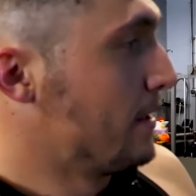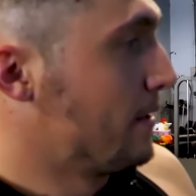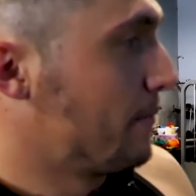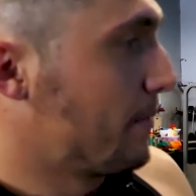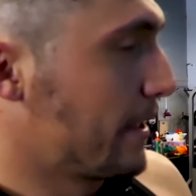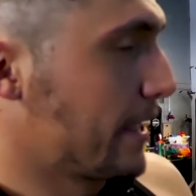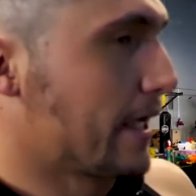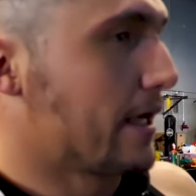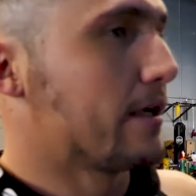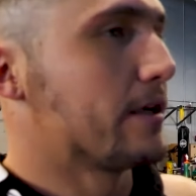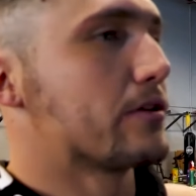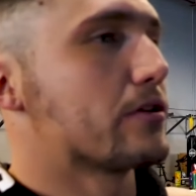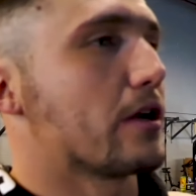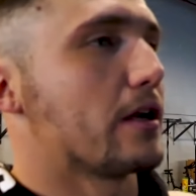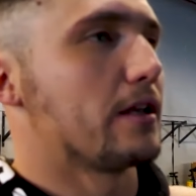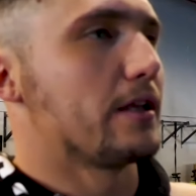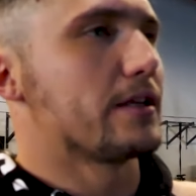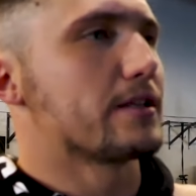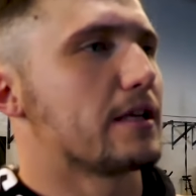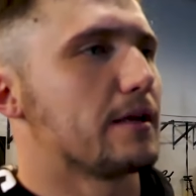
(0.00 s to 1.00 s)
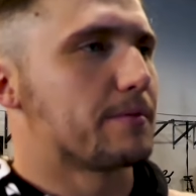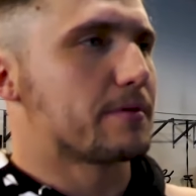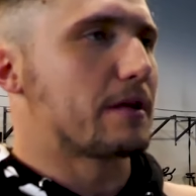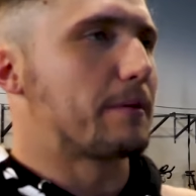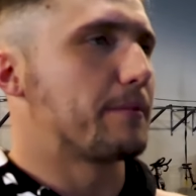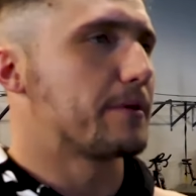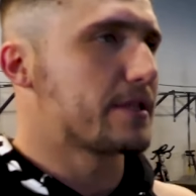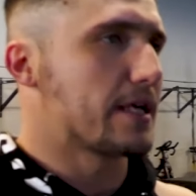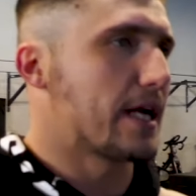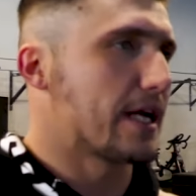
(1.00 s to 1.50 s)
Yeah, try to at least keep
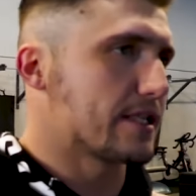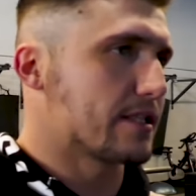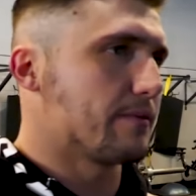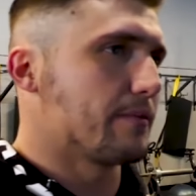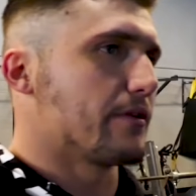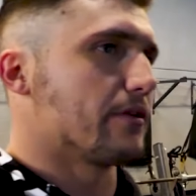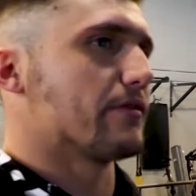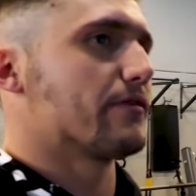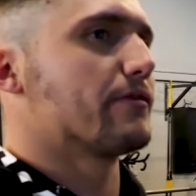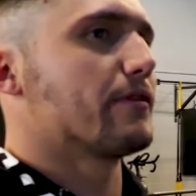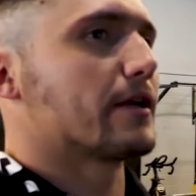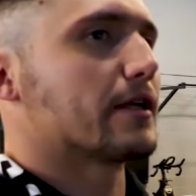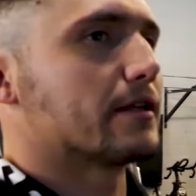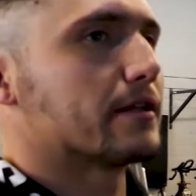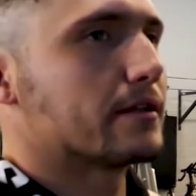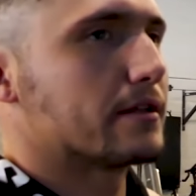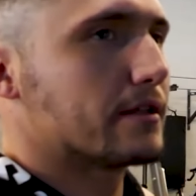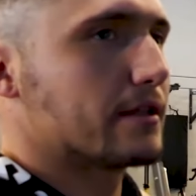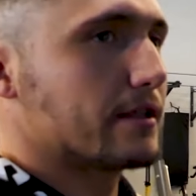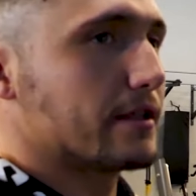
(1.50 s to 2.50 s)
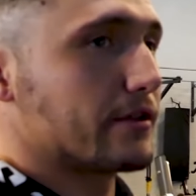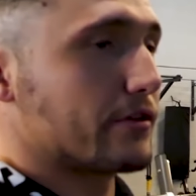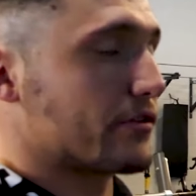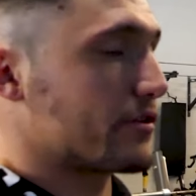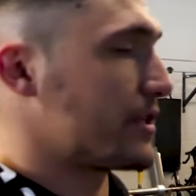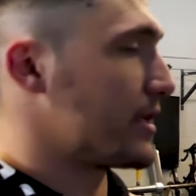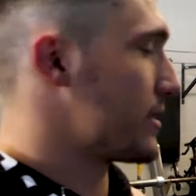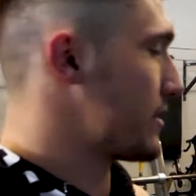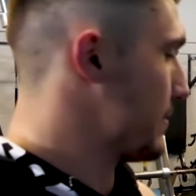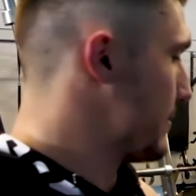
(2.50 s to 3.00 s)
some potassium in your
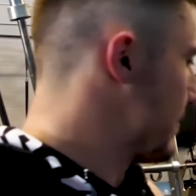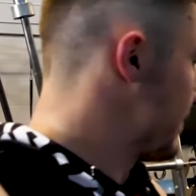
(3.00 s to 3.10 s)
system,